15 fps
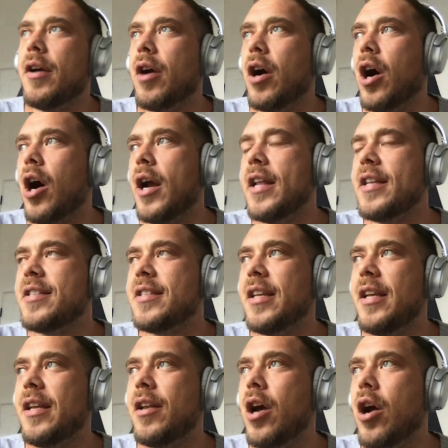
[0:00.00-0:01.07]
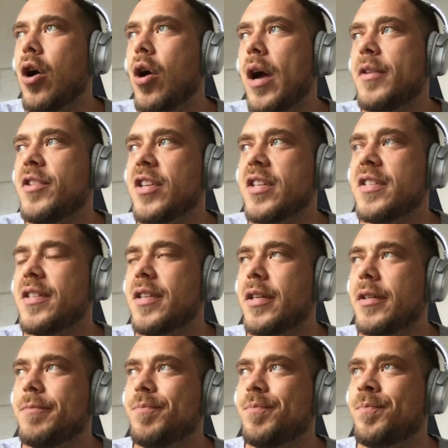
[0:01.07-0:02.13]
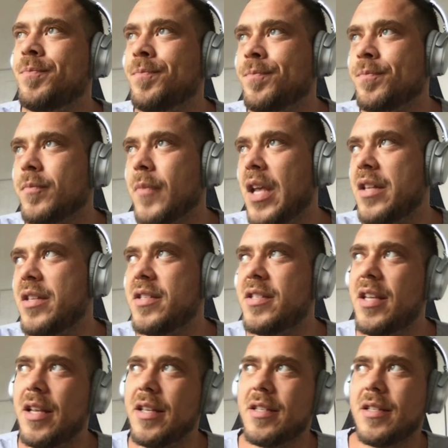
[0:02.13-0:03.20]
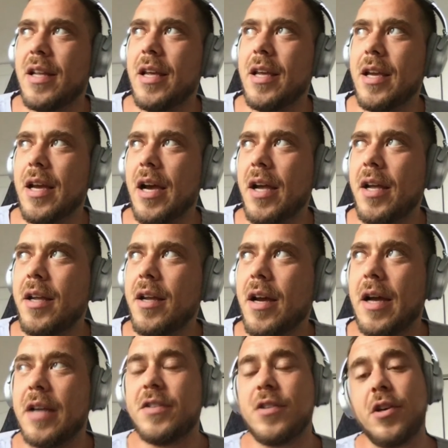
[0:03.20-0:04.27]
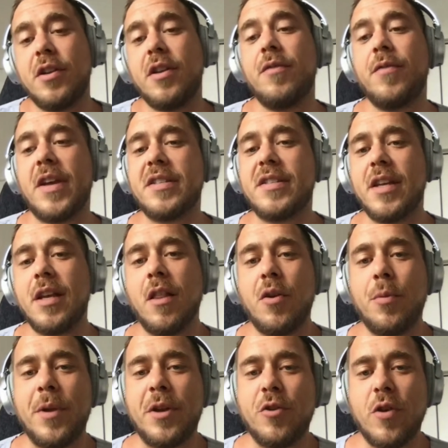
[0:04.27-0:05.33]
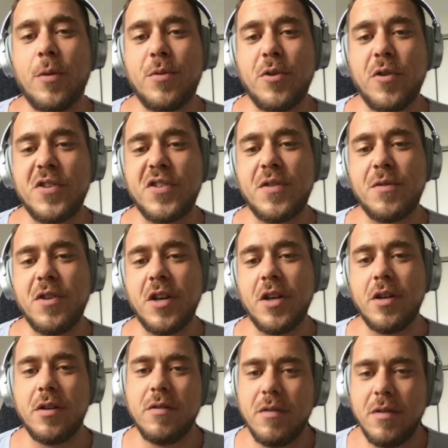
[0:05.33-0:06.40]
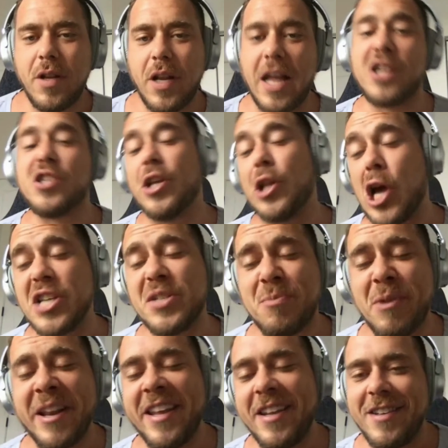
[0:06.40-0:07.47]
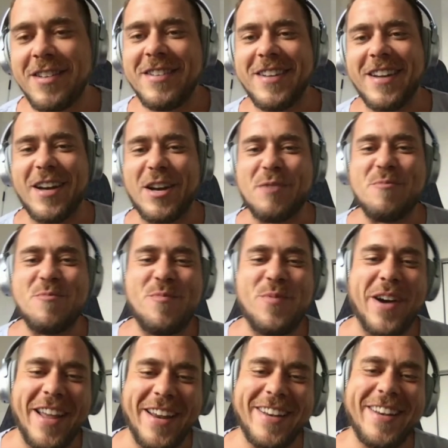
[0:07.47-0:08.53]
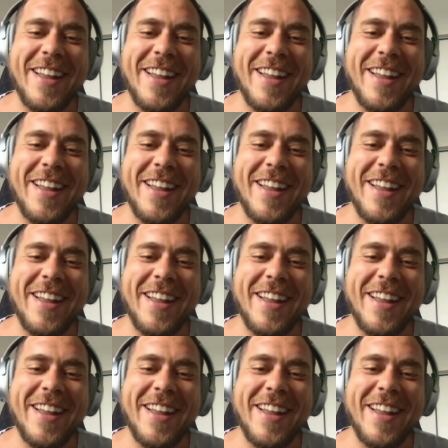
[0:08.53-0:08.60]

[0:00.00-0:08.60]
honestly, no. I just. It's like I started investing a little bit in crypto this year. I actually lost money, but